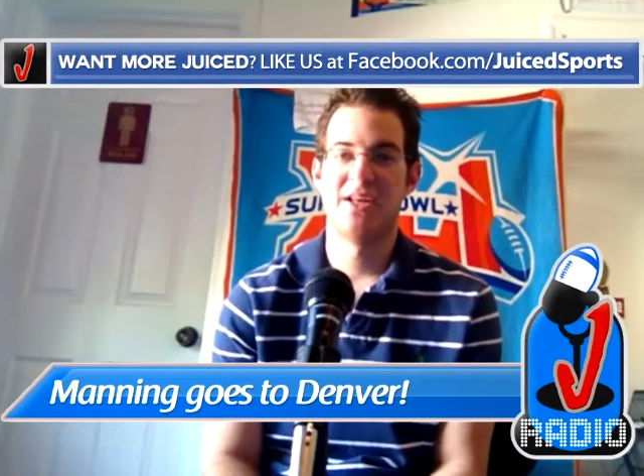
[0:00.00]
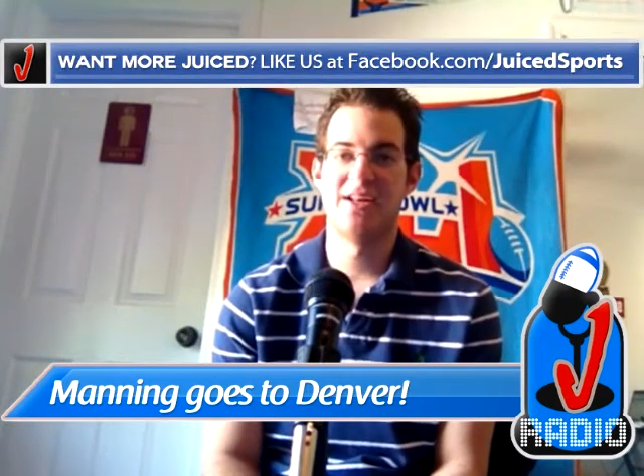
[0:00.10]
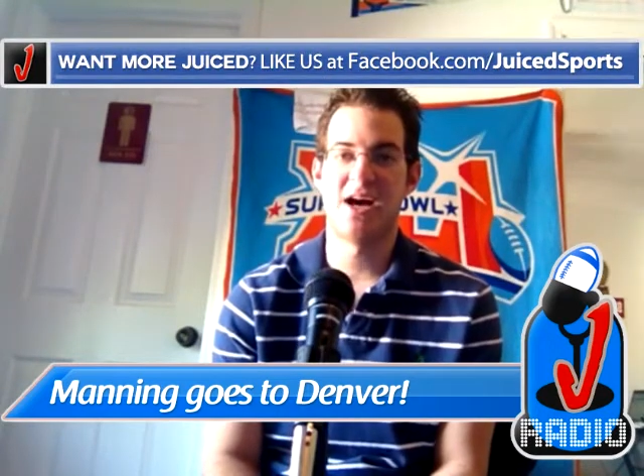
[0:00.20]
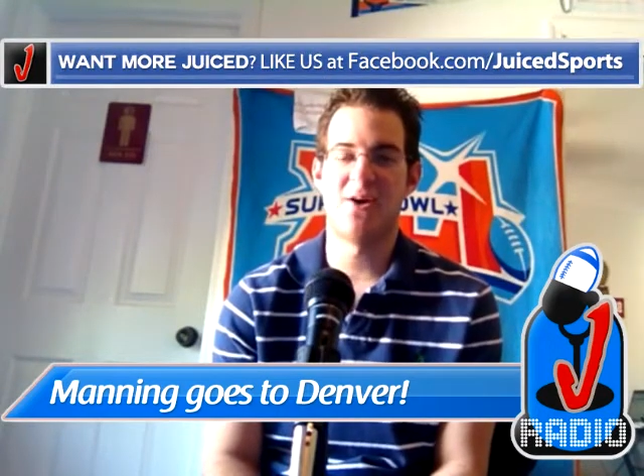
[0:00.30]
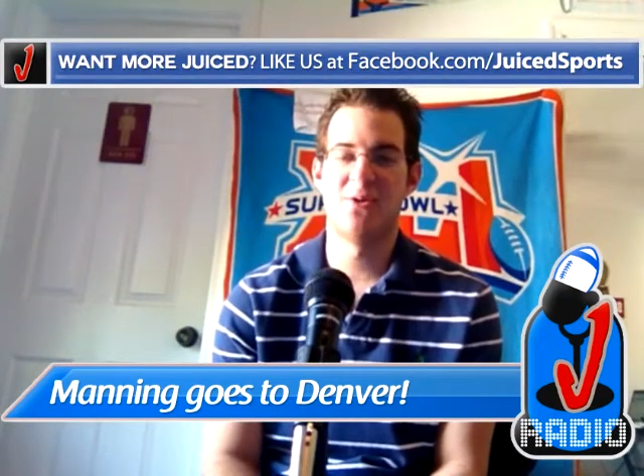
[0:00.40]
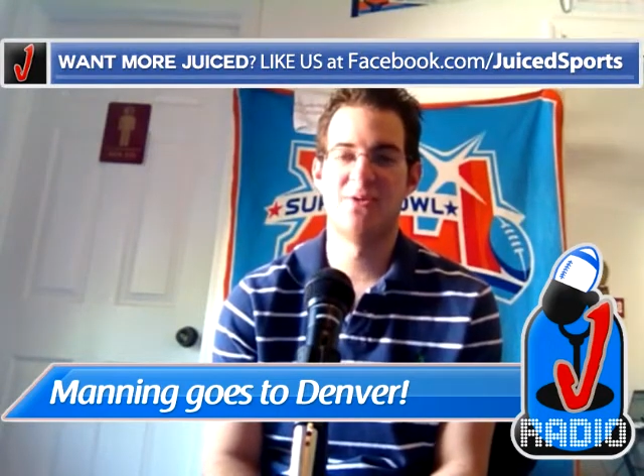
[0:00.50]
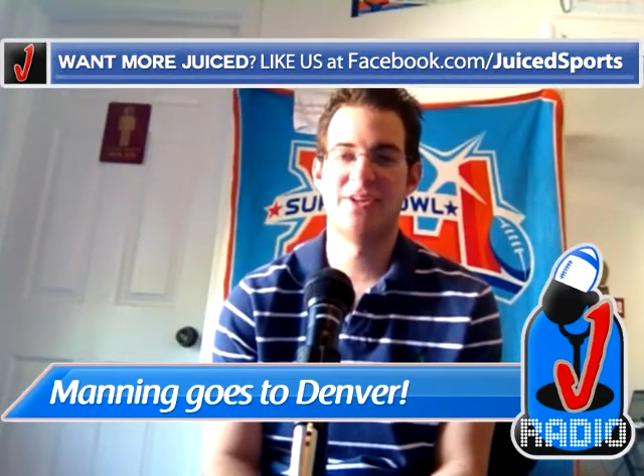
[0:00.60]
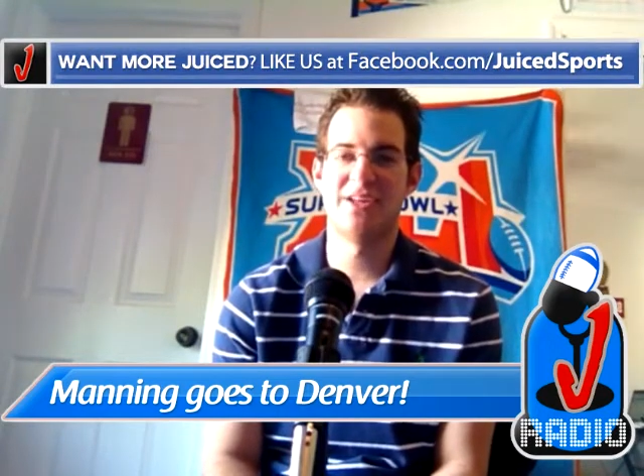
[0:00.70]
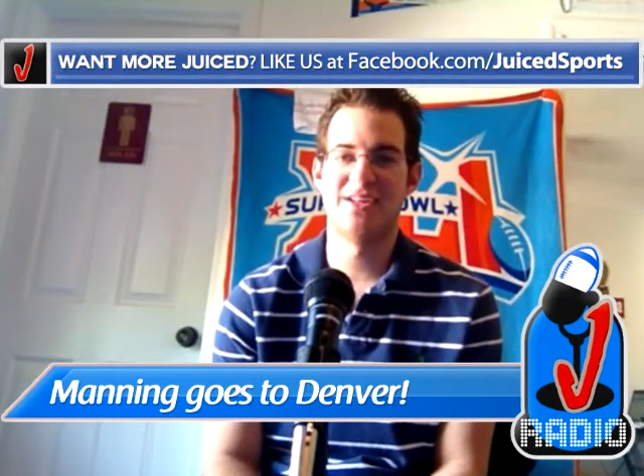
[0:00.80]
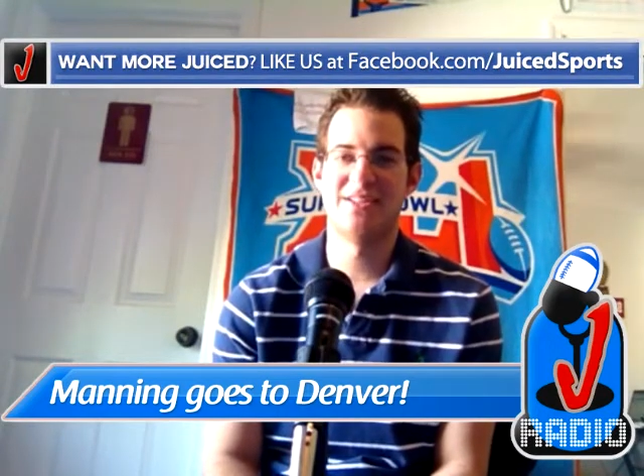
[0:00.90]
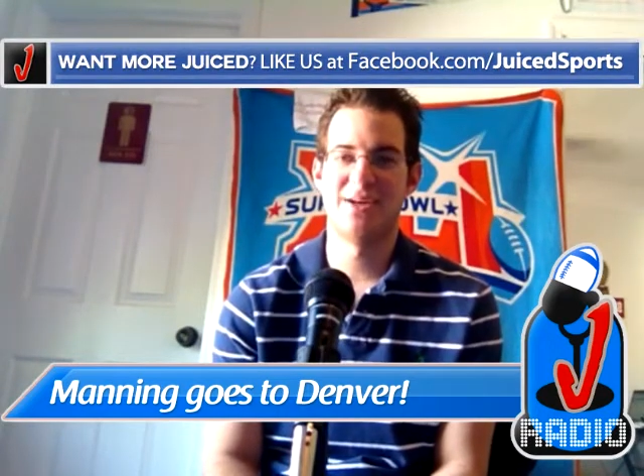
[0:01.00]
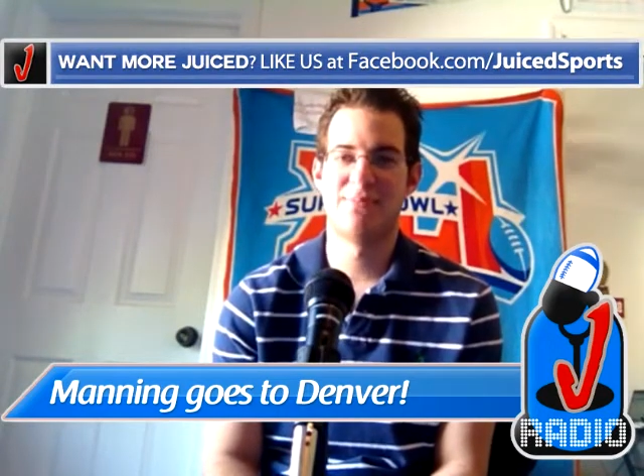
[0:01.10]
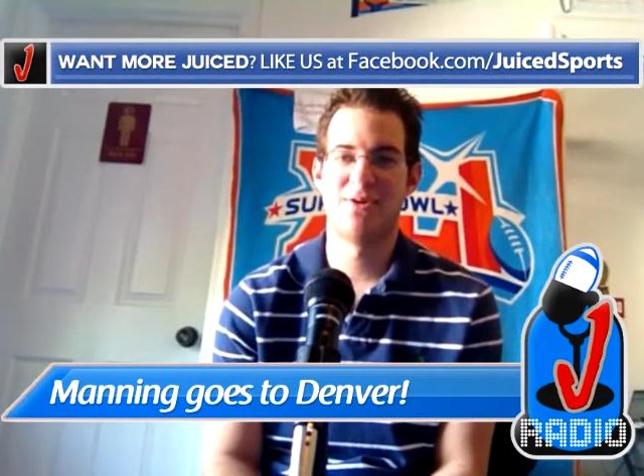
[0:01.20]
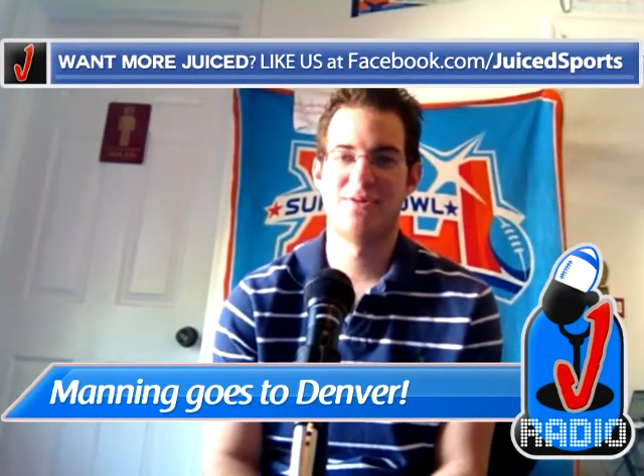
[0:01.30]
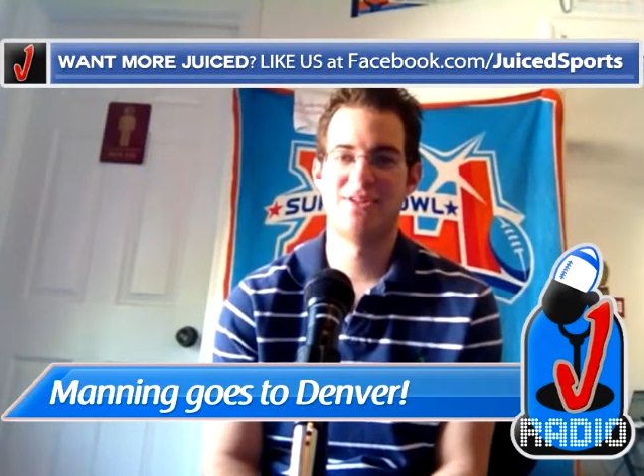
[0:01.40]
Not only is he a
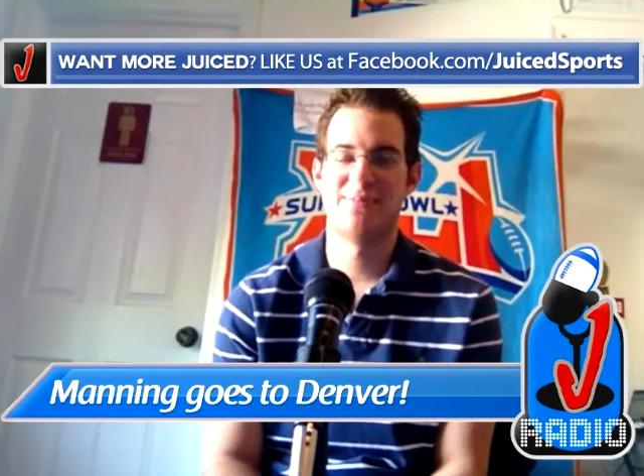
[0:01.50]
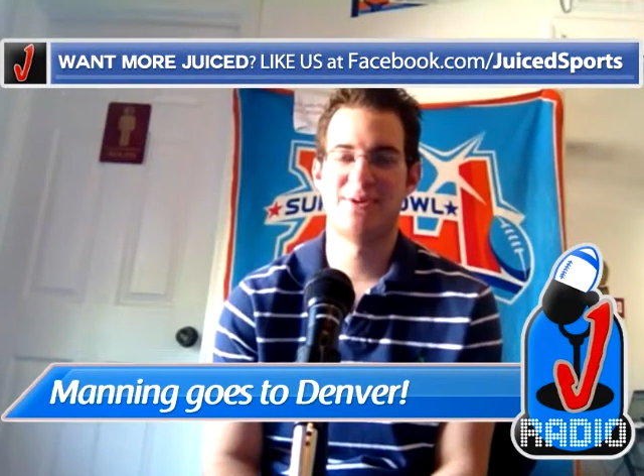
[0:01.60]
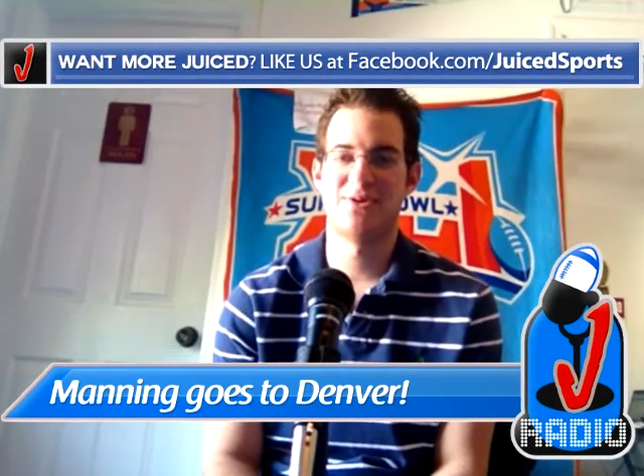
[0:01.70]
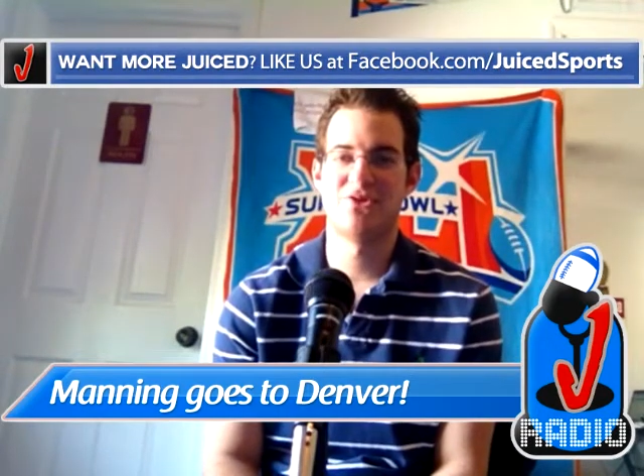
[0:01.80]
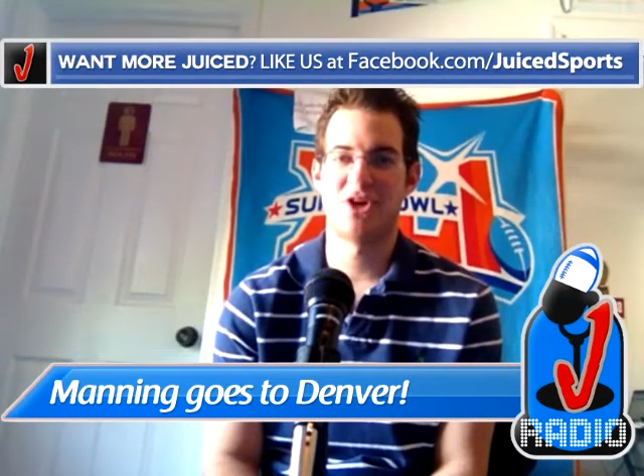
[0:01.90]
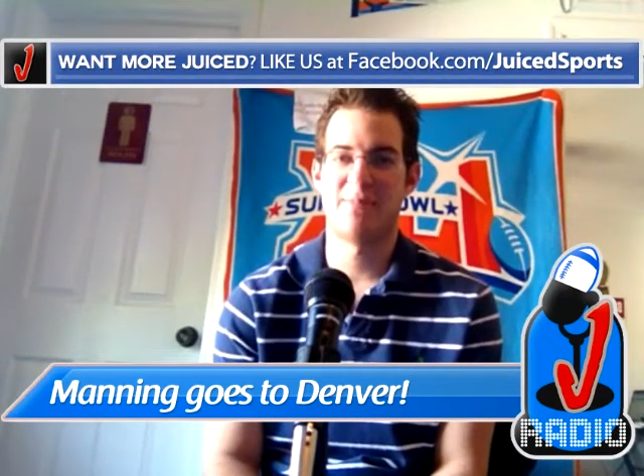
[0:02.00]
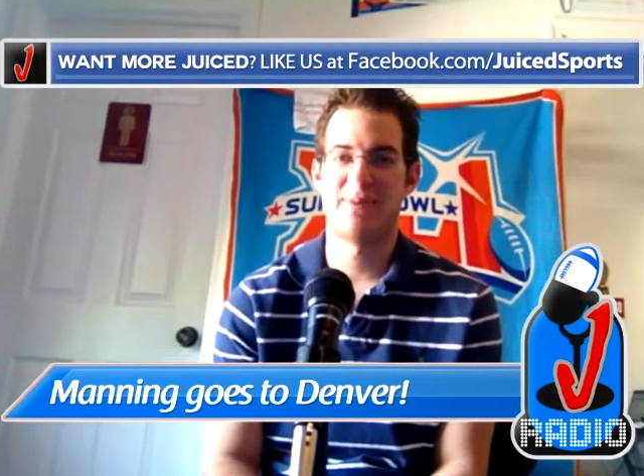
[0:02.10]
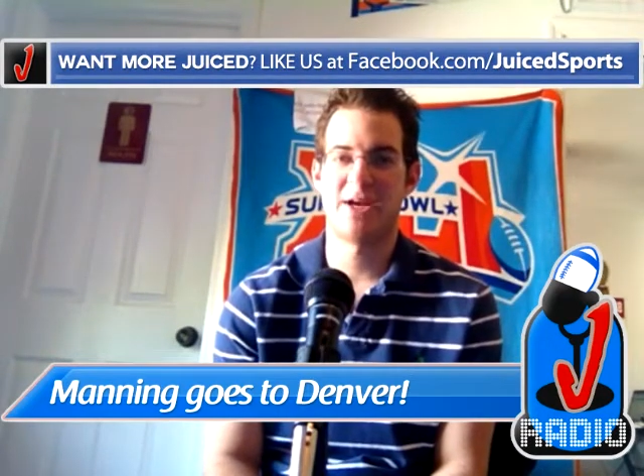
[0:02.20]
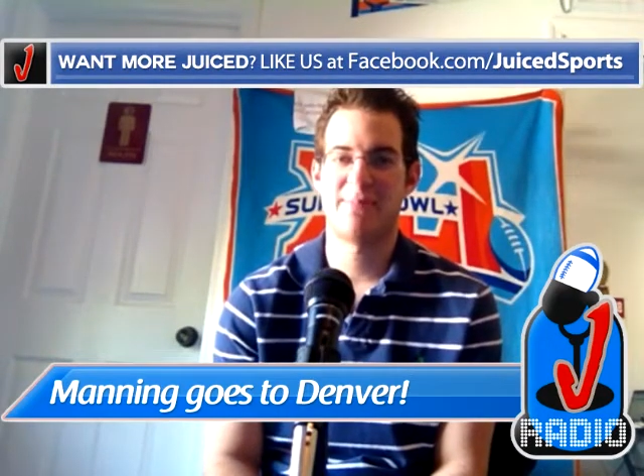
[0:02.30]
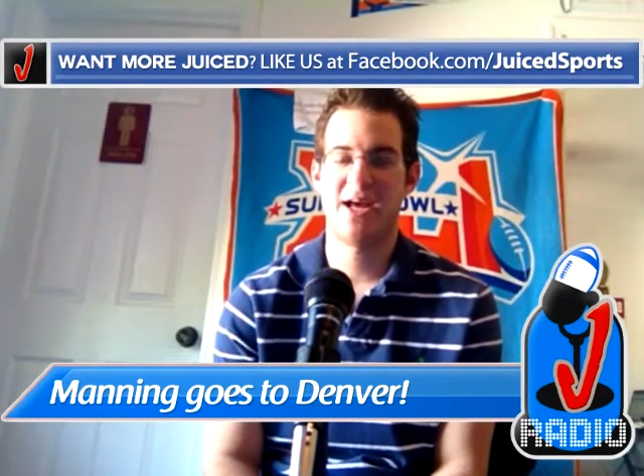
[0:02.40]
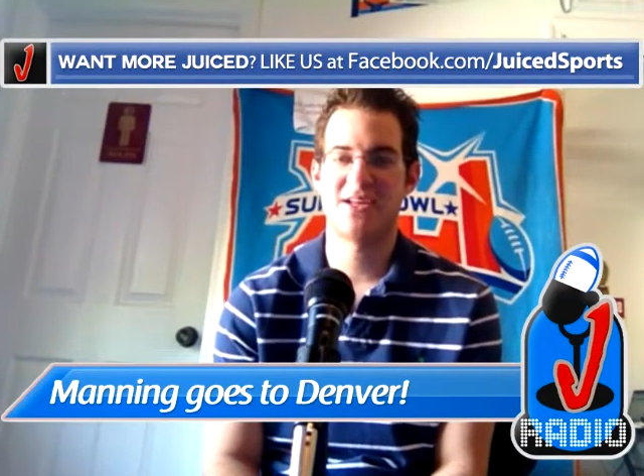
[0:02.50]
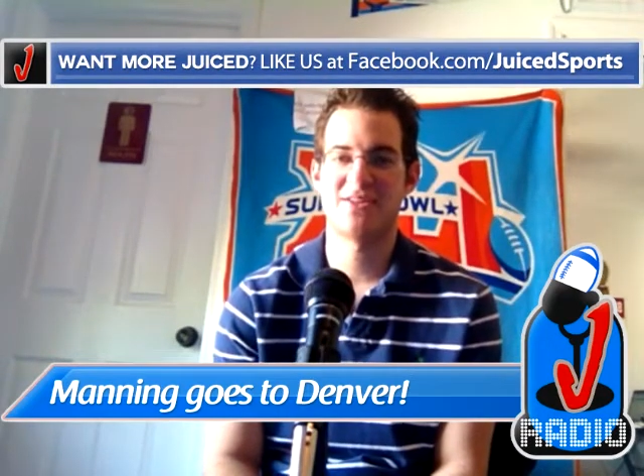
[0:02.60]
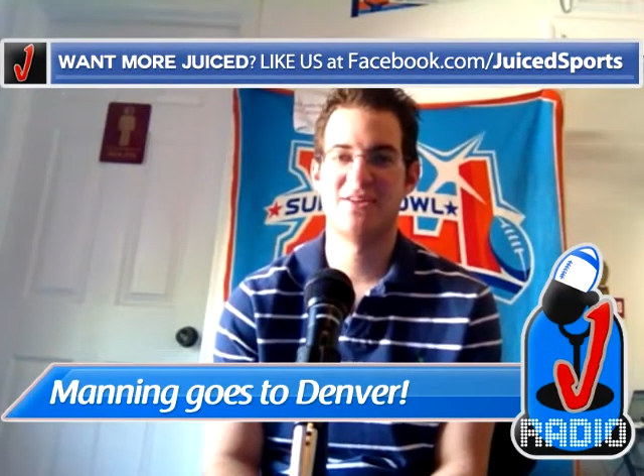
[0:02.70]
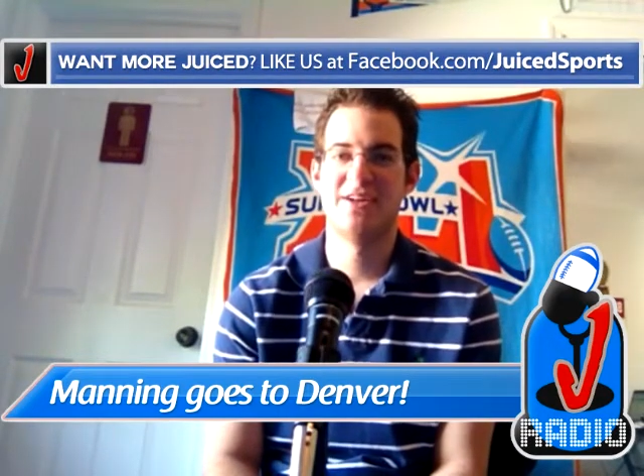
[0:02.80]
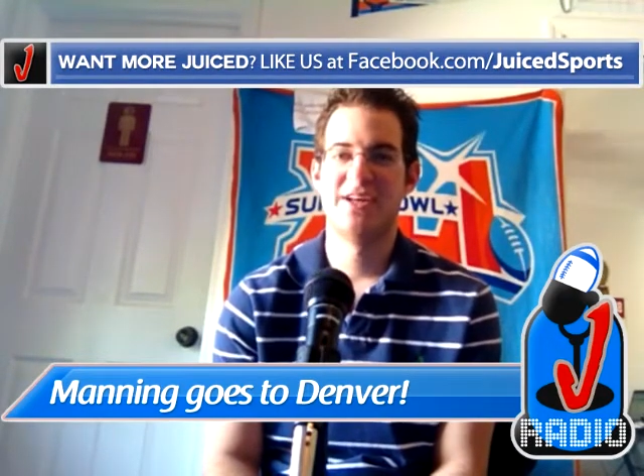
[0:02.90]
prototypical drop-back
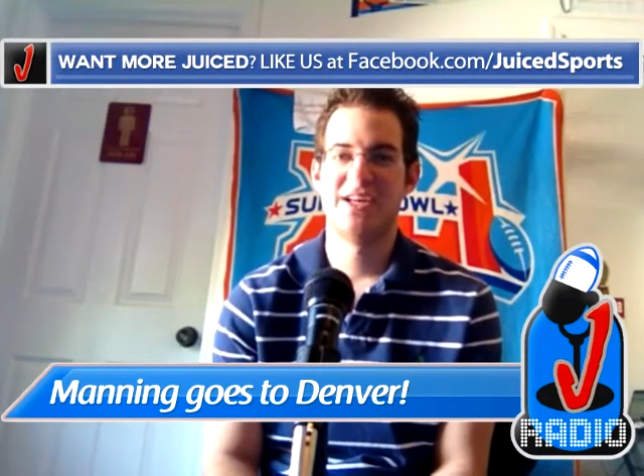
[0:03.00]
passer,